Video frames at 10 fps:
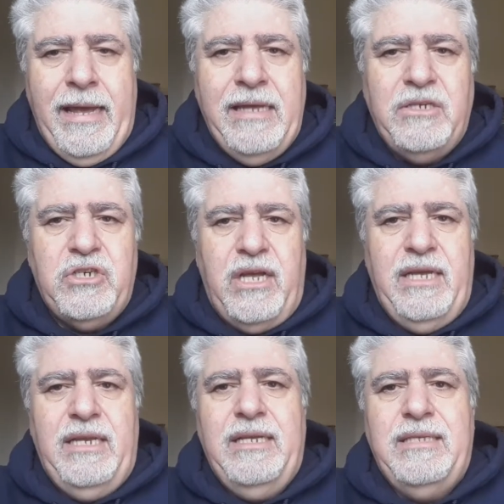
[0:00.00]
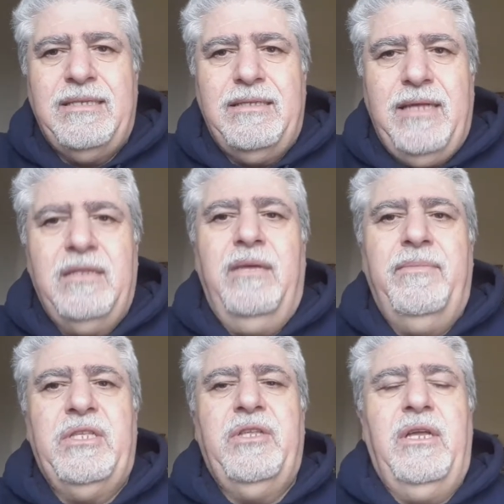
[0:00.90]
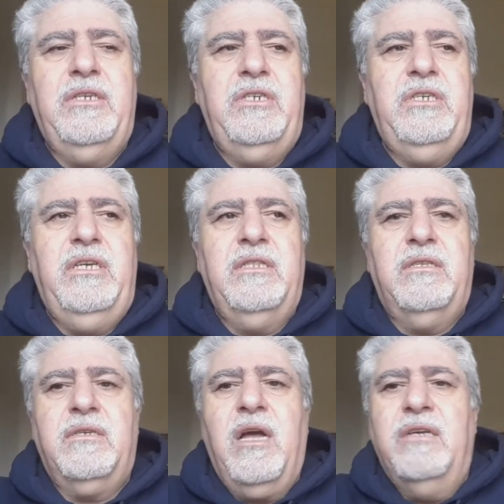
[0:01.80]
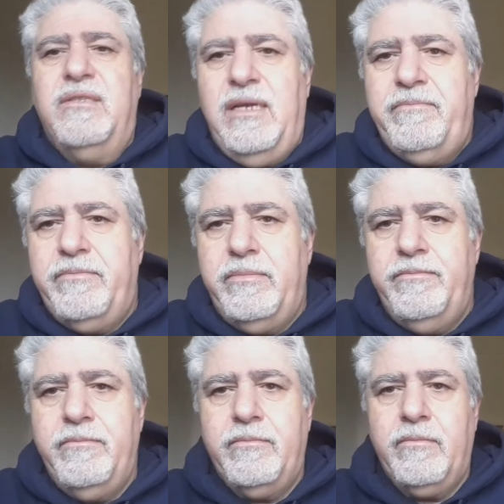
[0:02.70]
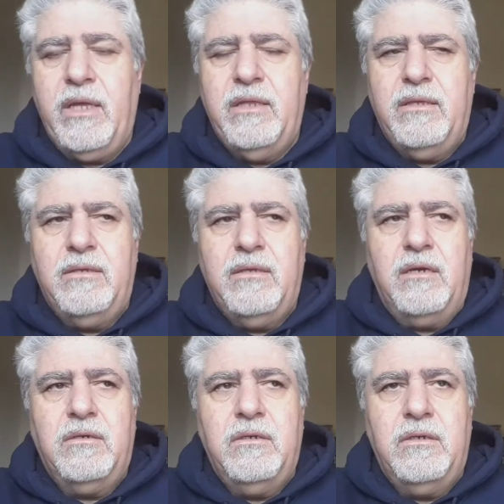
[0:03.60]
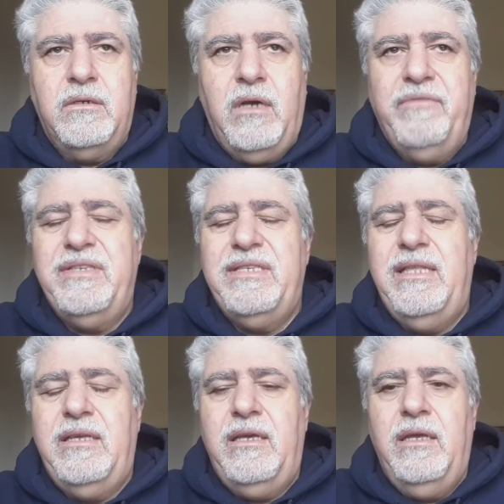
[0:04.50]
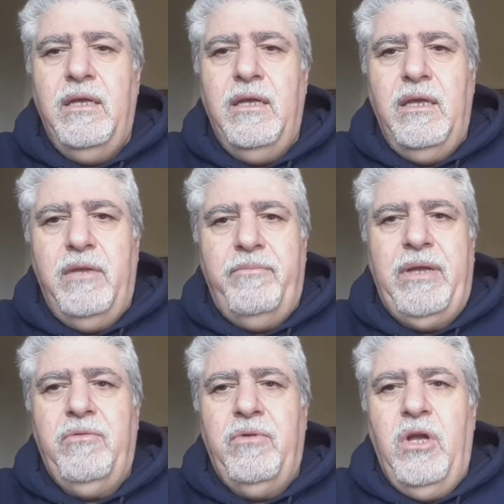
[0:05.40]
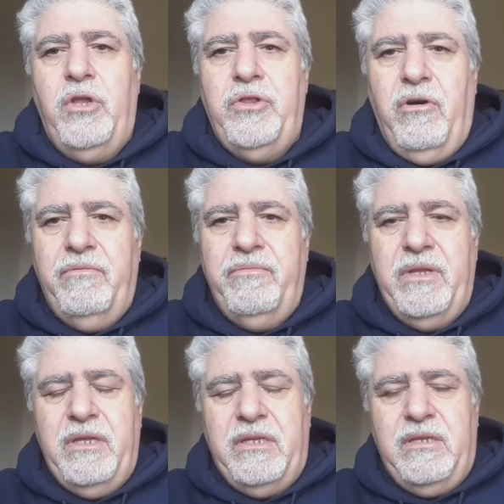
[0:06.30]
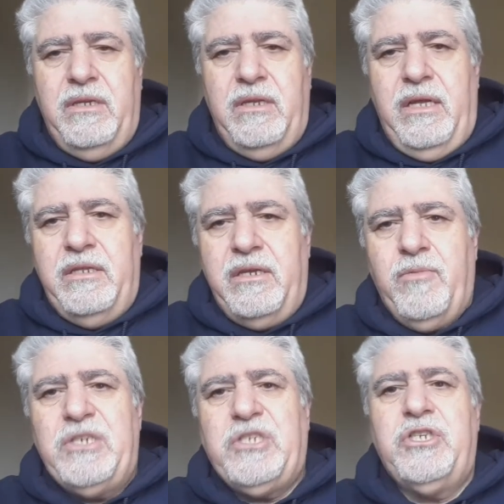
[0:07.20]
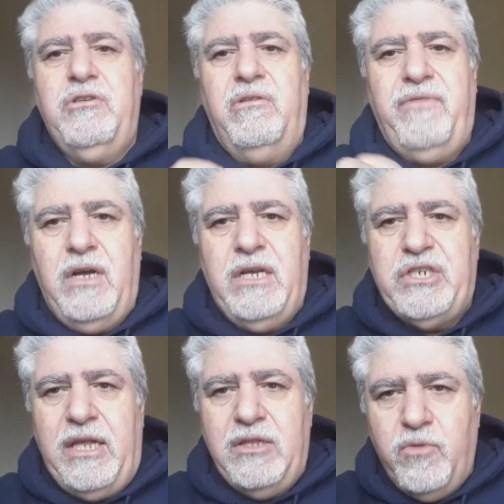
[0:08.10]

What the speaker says: Agile is not a methodology, it's this concept. It started, obviously, depend the question of agile.